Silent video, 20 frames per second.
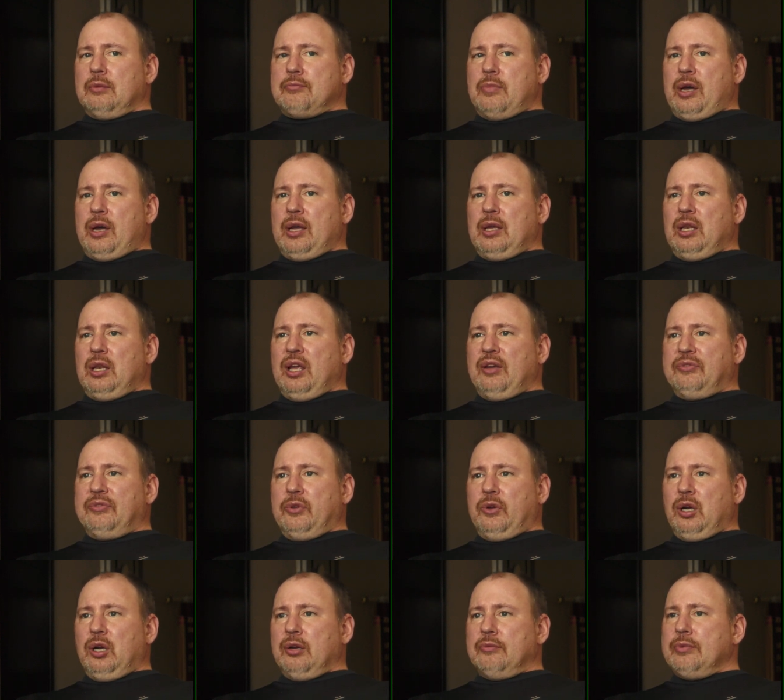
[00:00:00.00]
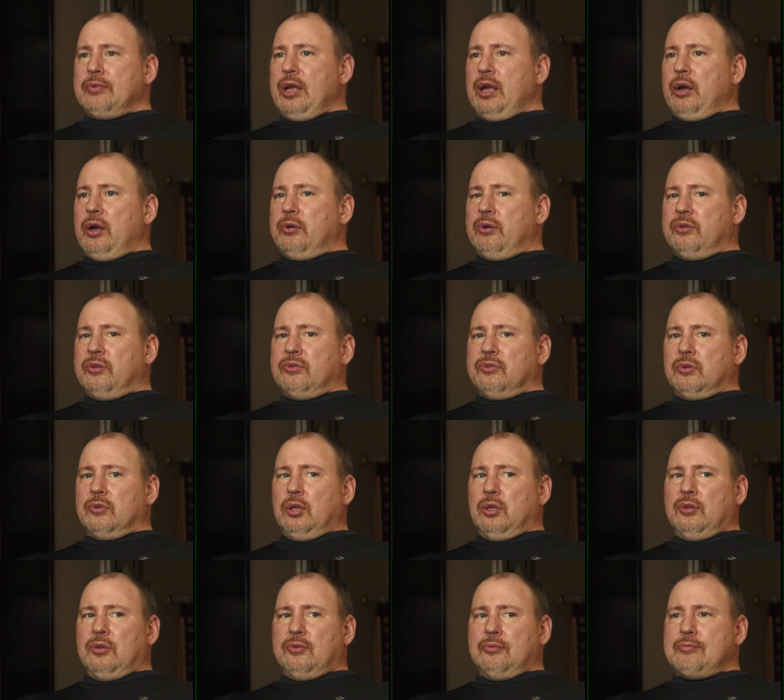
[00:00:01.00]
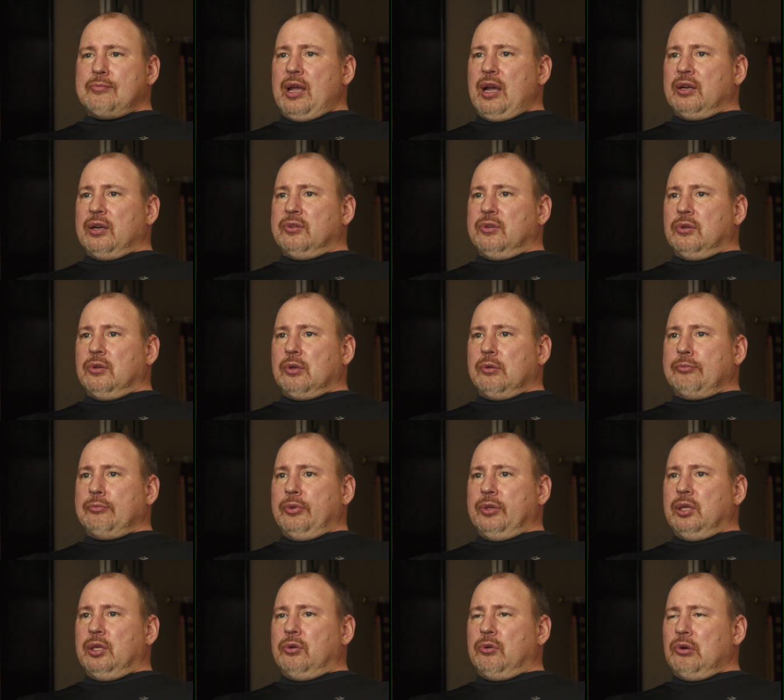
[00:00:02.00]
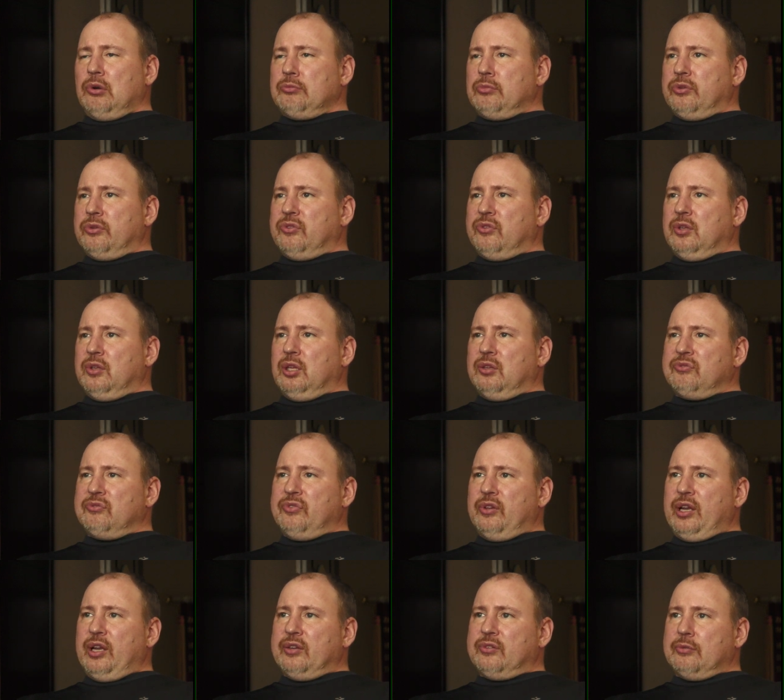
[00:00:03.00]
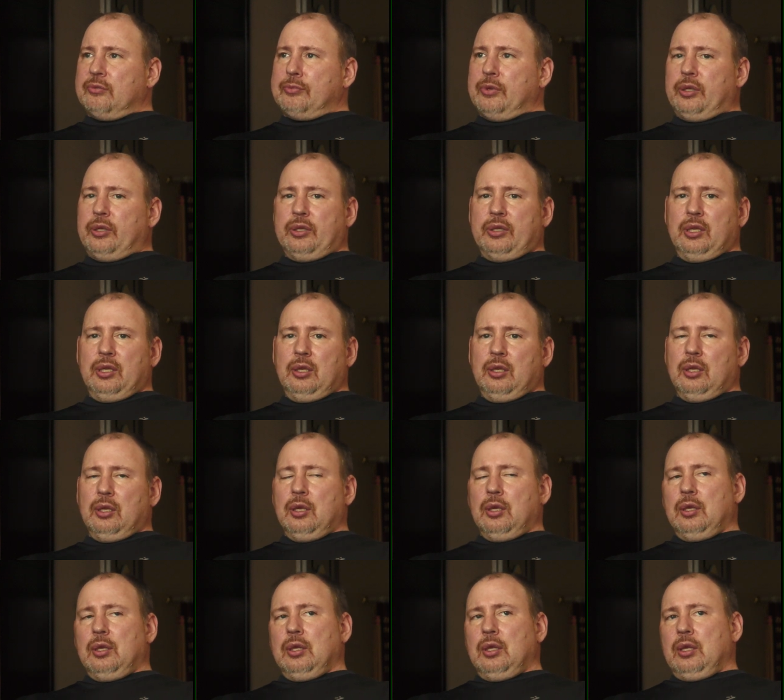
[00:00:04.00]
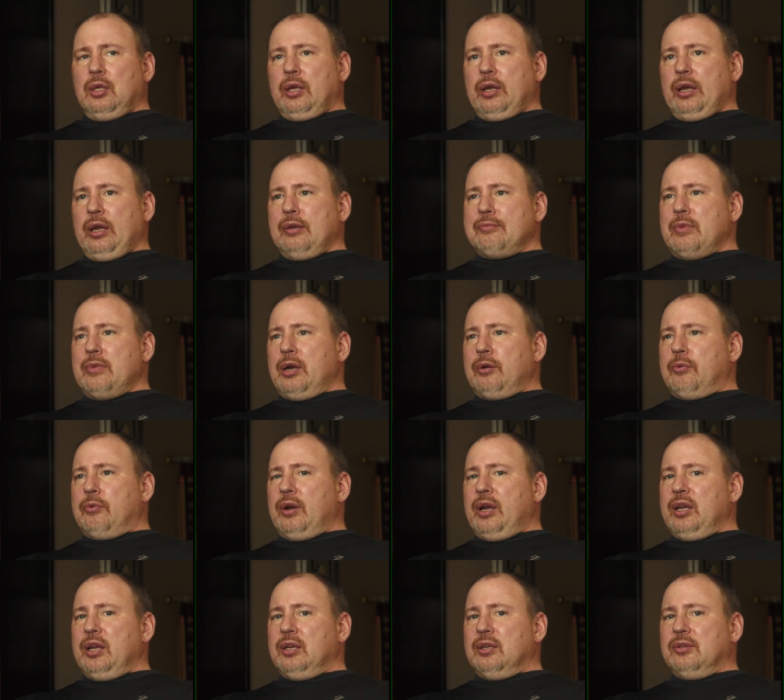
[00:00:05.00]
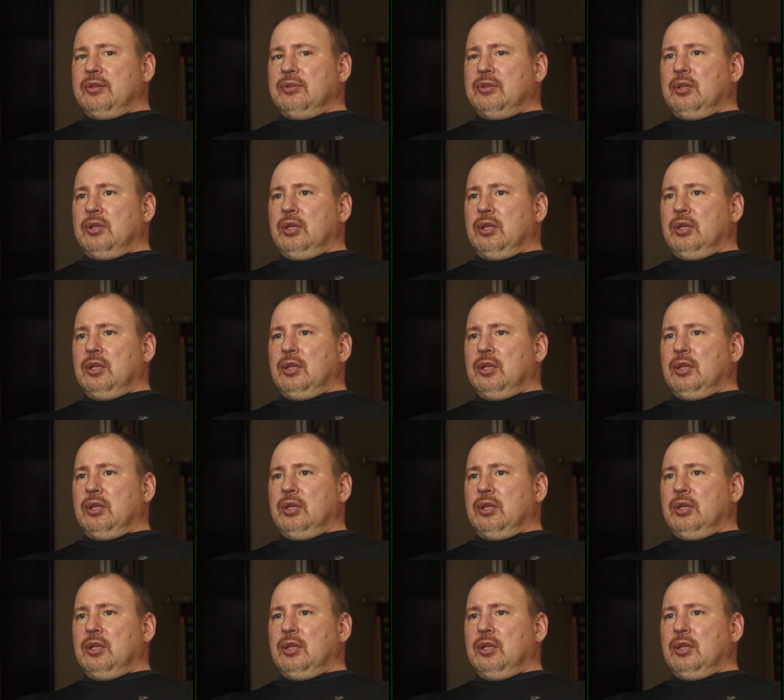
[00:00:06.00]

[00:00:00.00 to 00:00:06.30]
my left arm now is is back to complete normalcy and flexibility. And my right